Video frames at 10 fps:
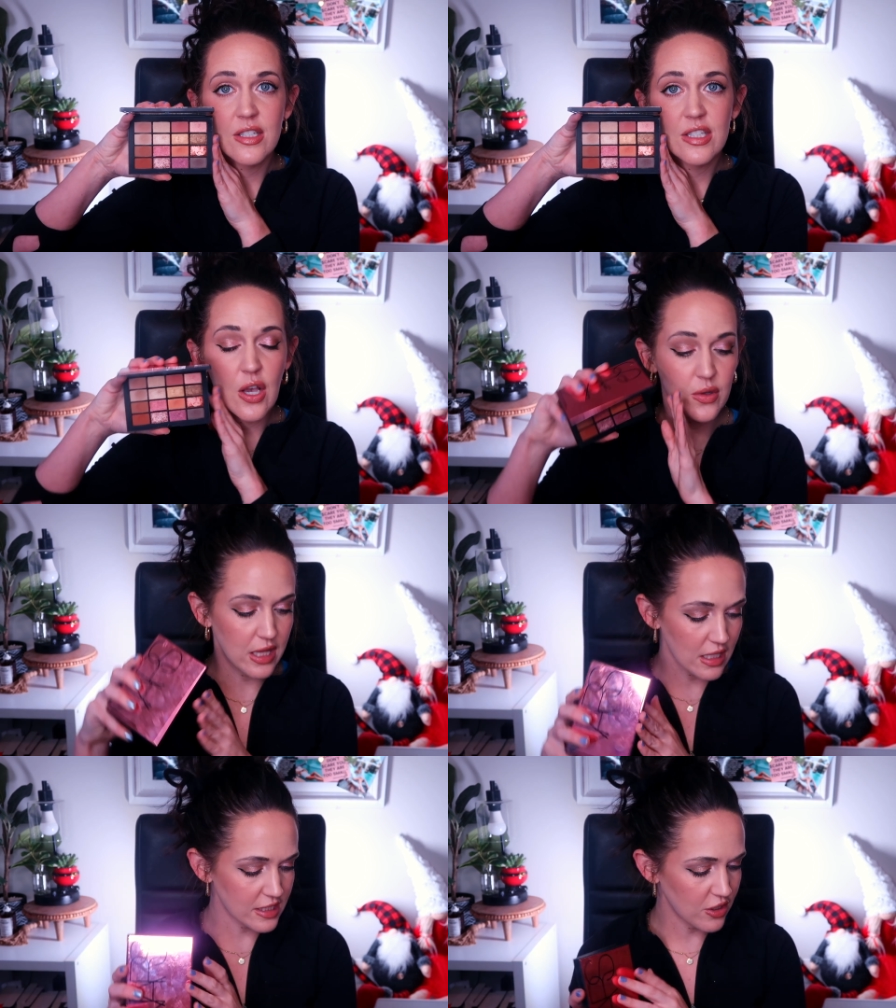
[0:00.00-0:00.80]

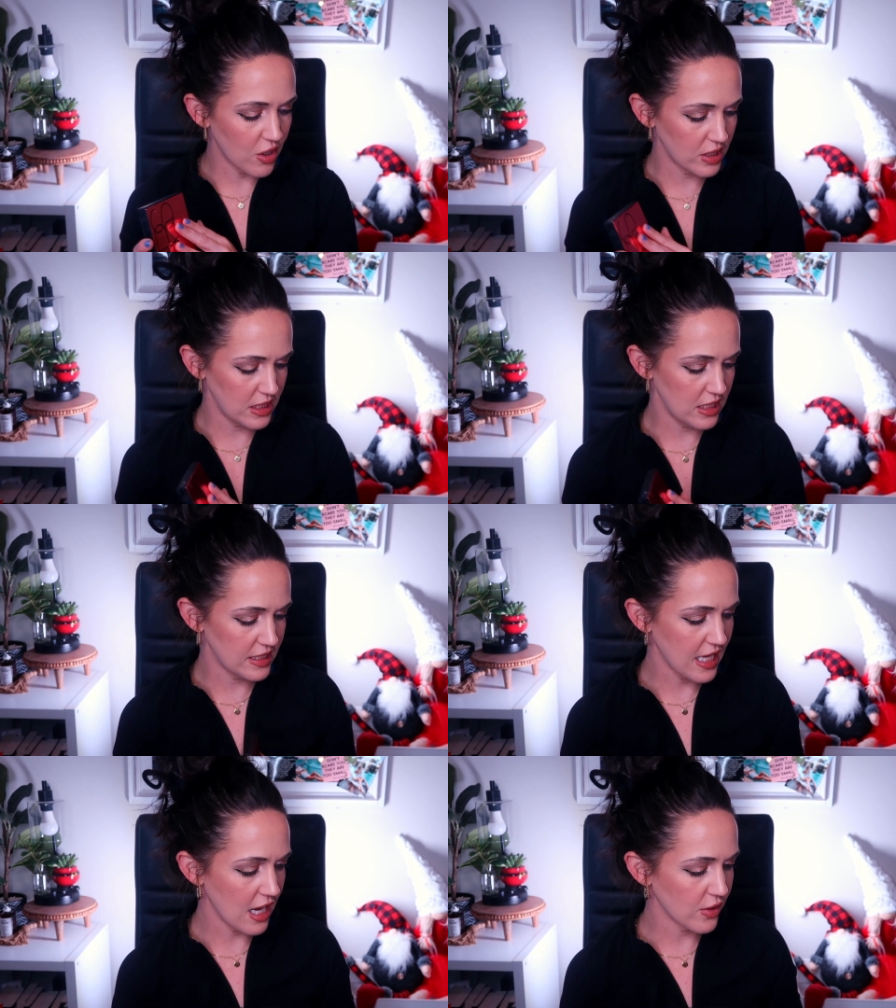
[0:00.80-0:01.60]
So lots of NARS in
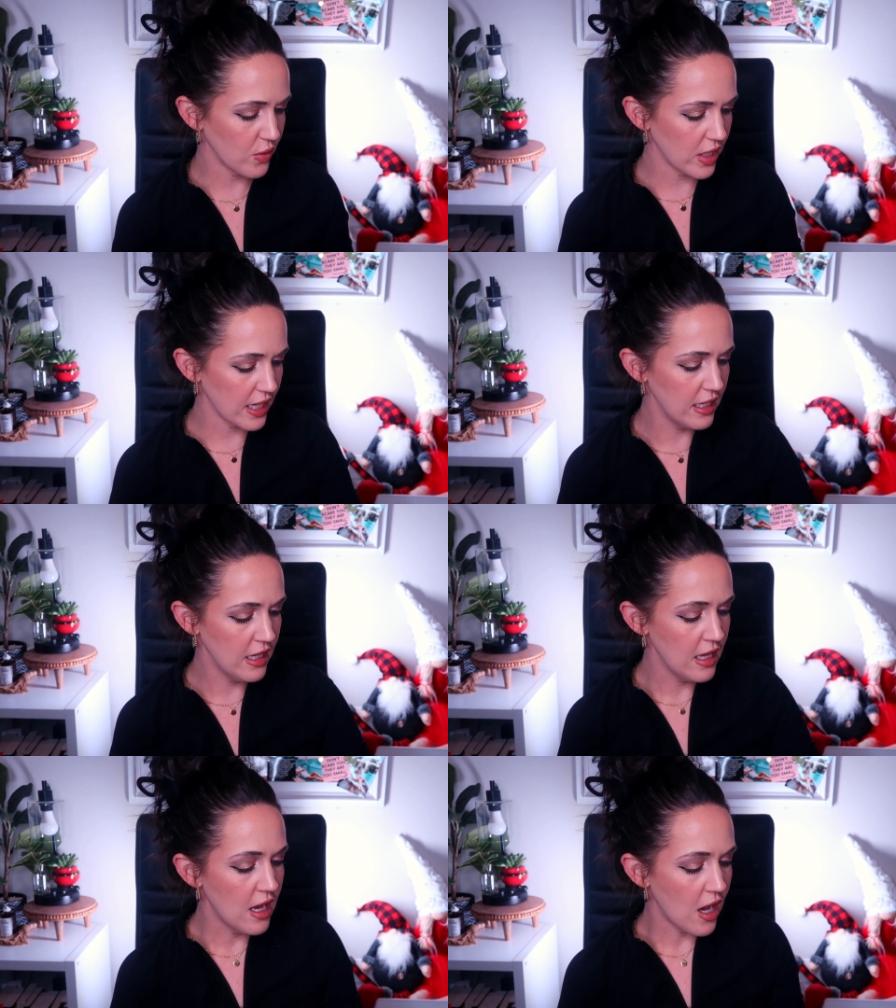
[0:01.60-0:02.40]
this category.
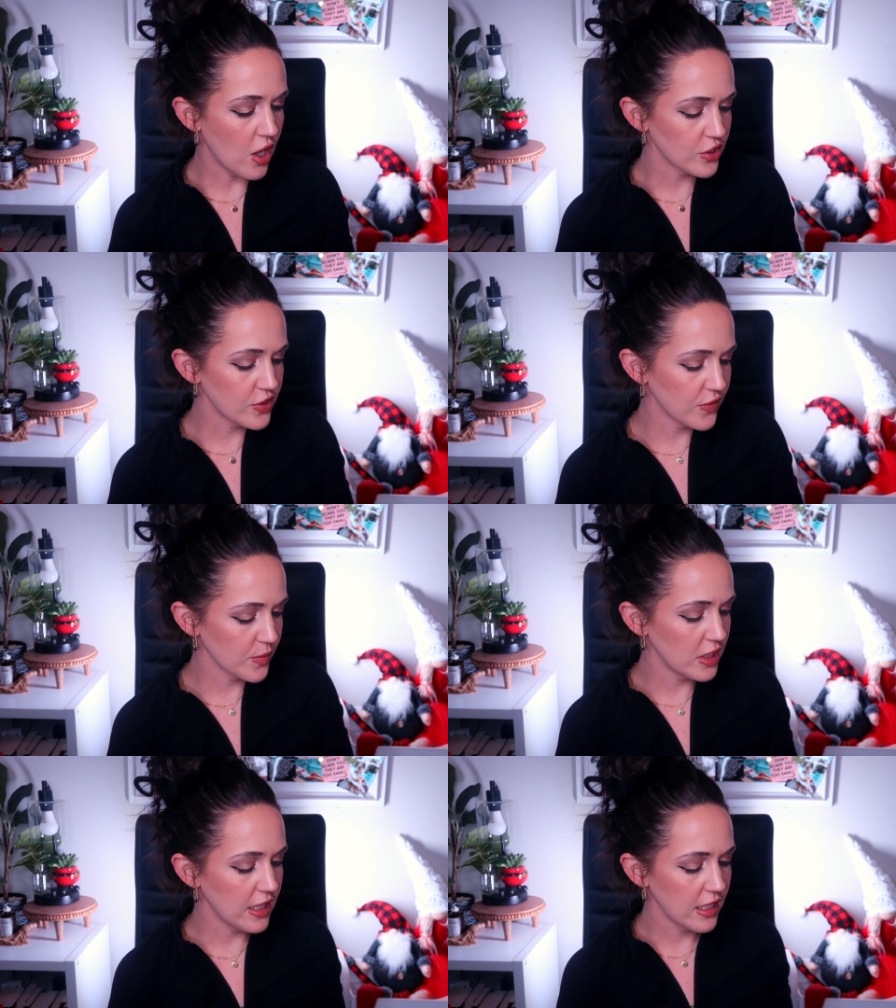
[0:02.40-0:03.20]
Also
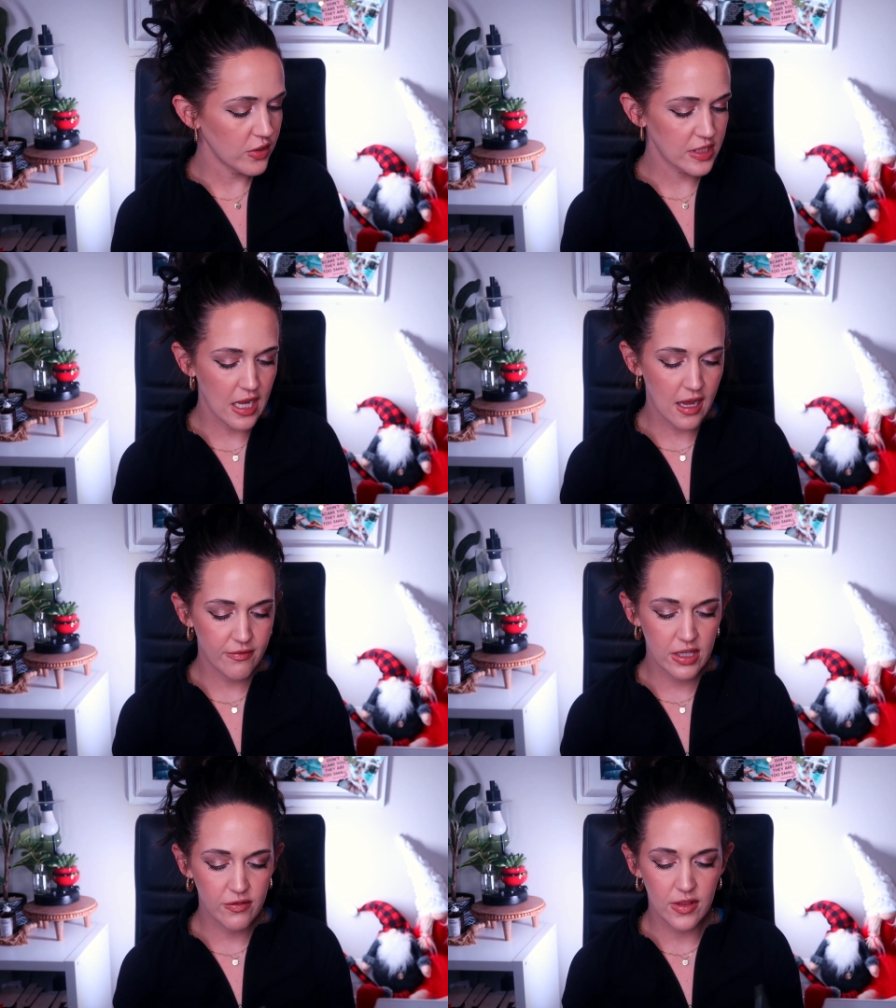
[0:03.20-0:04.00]
from Kaleidos, I
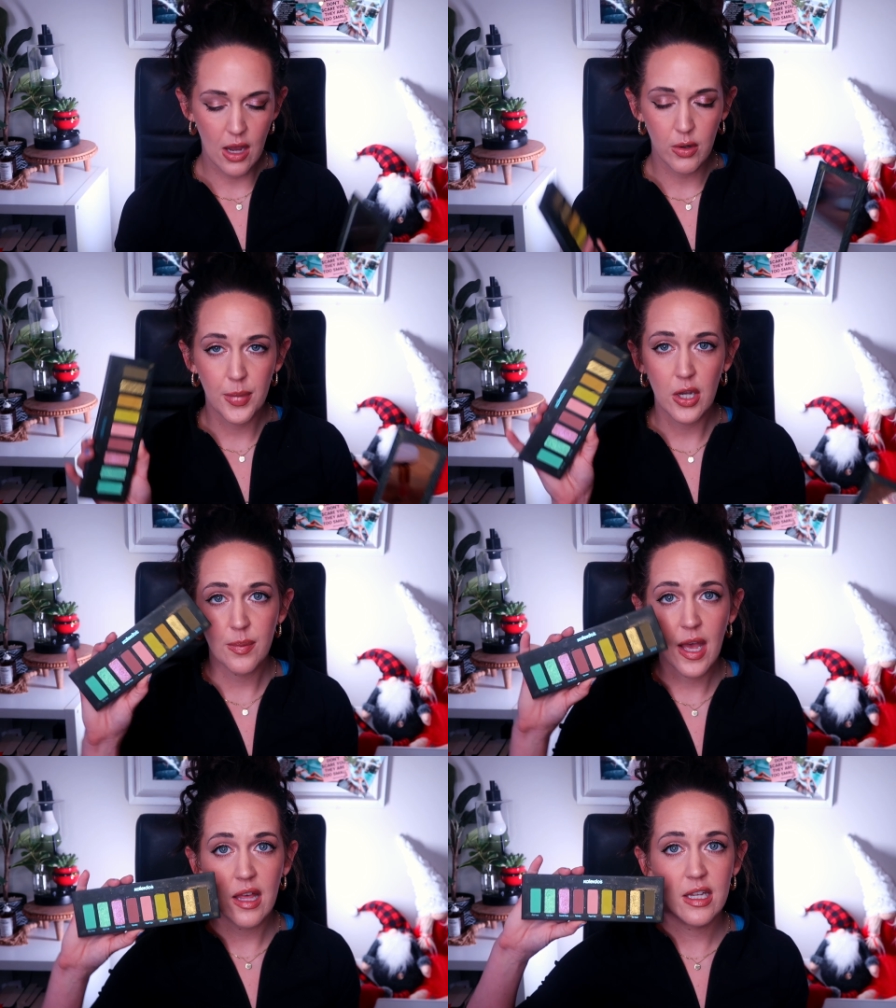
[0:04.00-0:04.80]
have the Flower
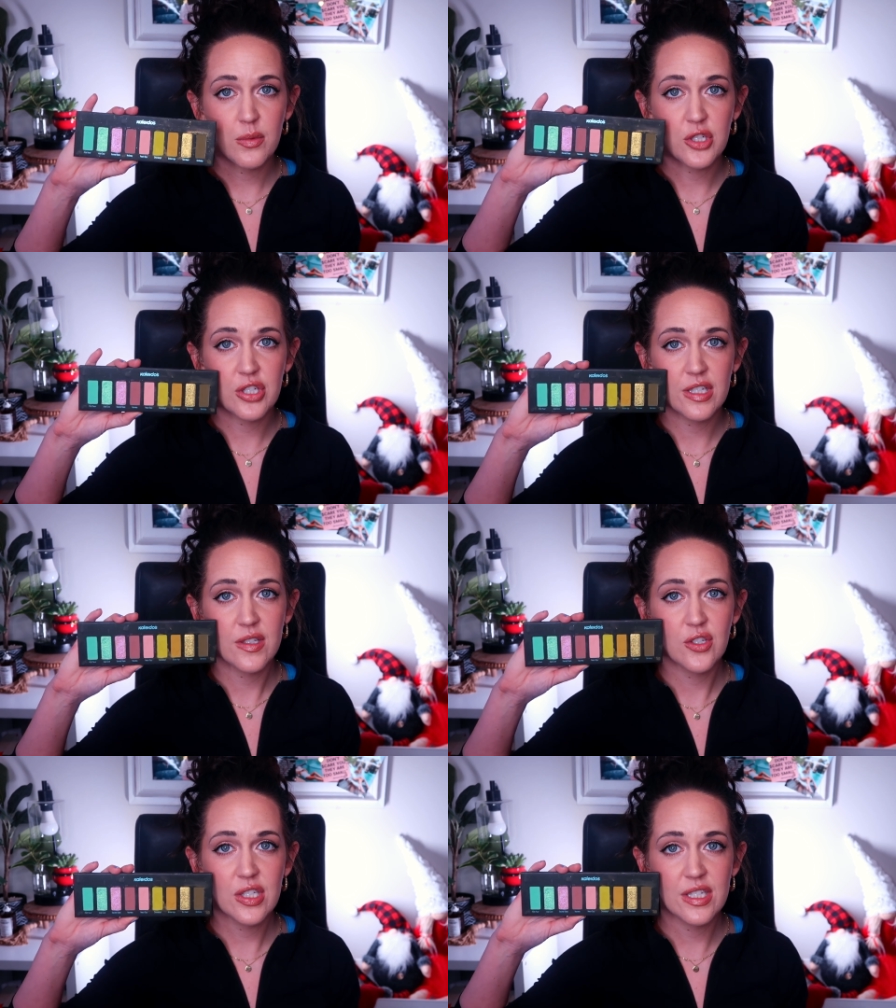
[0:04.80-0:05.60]
Punk palette, which
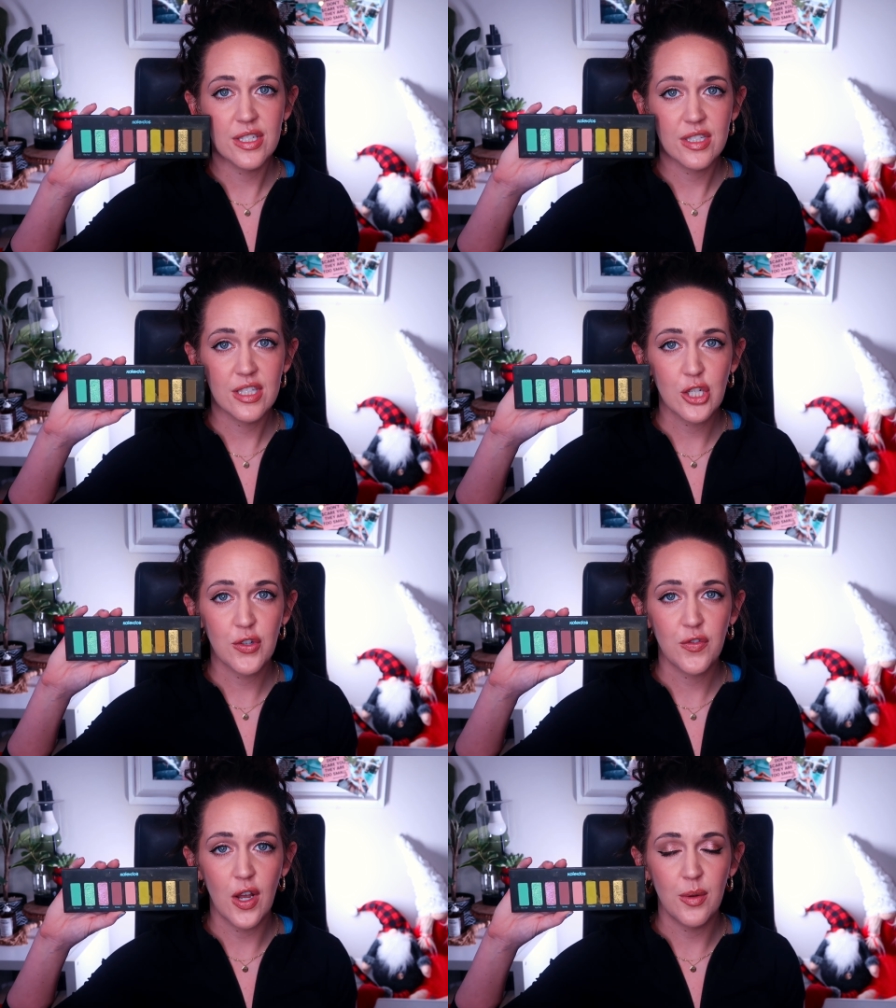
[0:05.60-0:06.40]
is just
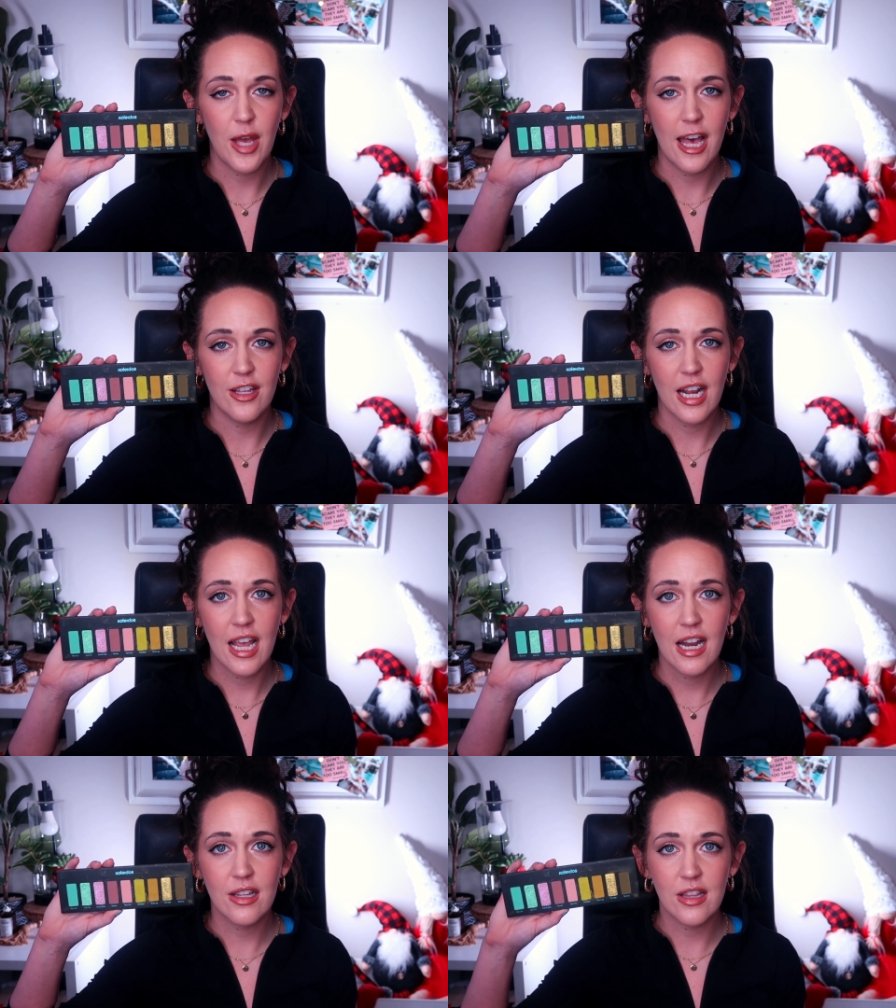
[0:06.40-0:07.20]
such a fun palette.
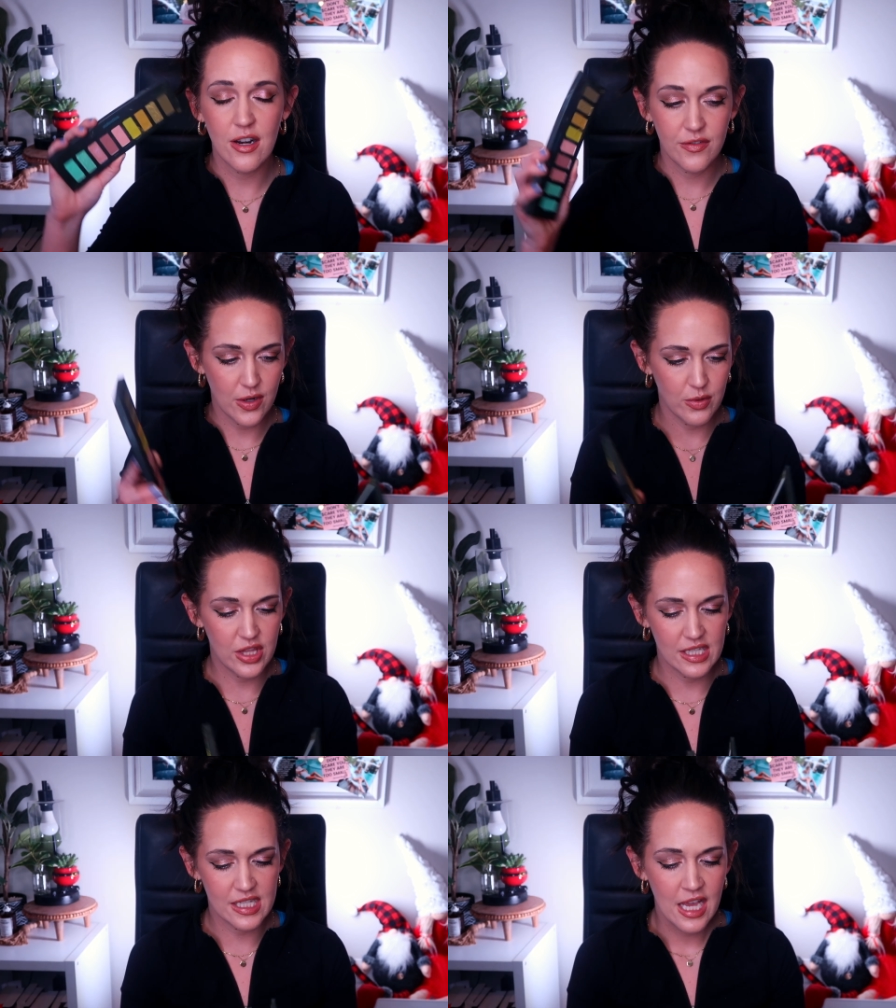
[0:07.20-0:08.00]
I had a lot of fun
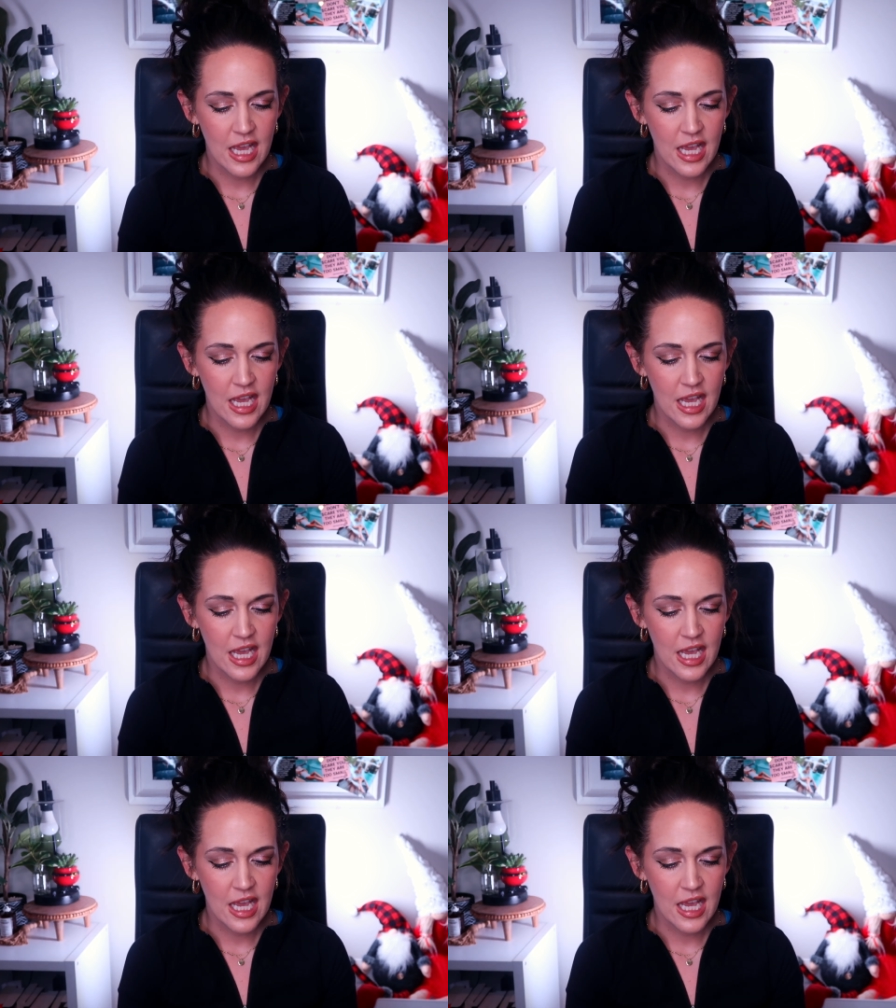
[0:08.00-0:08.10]
with this.